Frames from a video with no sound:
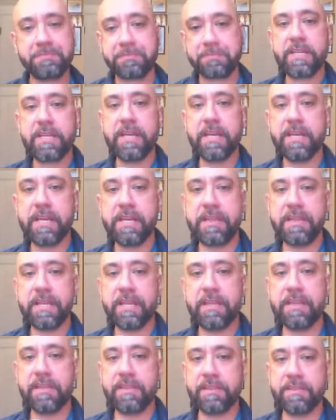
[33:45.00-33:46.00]
And I
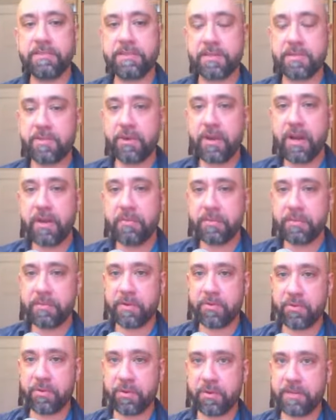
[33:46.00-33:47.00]
think that there's a problem
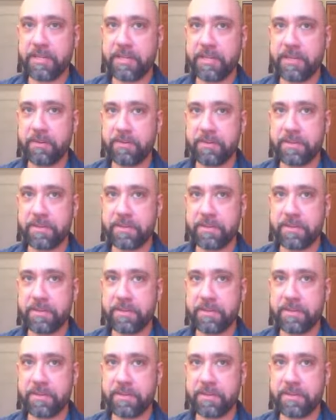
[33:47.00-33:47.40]
at work here.